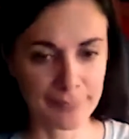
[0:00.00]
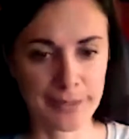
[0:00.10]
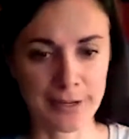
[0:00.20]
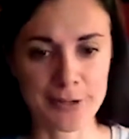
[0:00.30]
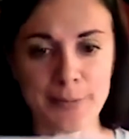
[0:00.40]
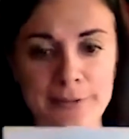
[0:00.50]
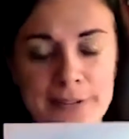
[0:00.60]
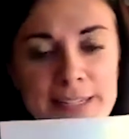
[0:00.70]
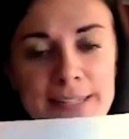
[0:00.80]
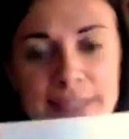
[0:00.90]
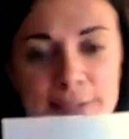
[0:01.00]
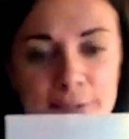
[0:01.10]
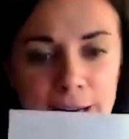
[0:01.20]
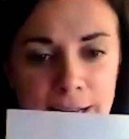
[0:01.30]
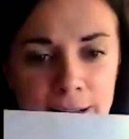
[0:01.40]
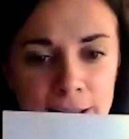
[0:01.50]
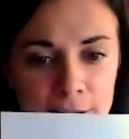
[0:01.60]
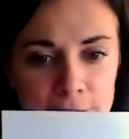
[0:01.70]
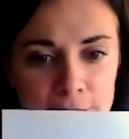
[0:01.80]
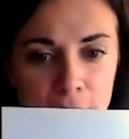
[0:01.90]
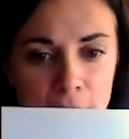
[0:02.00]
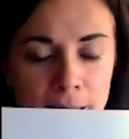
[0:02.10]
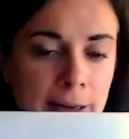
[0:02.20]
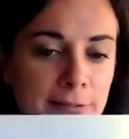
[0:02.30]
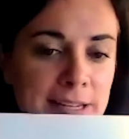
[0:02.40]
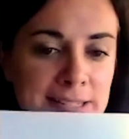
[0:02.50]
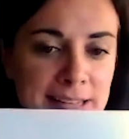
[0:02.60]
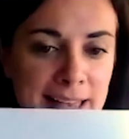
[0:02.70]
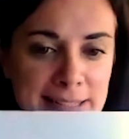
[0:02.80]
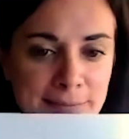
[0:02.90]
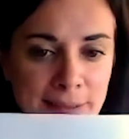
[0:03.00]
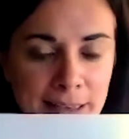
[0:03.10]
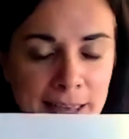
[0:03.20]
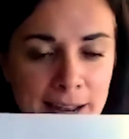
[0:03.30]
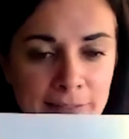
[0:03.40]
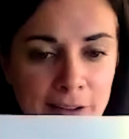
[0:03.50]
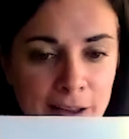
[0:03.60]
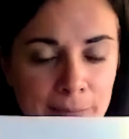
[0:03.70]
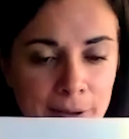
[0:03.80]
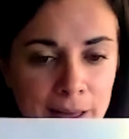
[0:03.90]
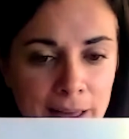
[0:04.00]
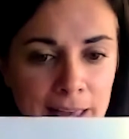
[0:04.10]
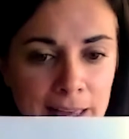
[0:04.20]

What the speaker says: Here's my recess screen. So at recess, again, I've got my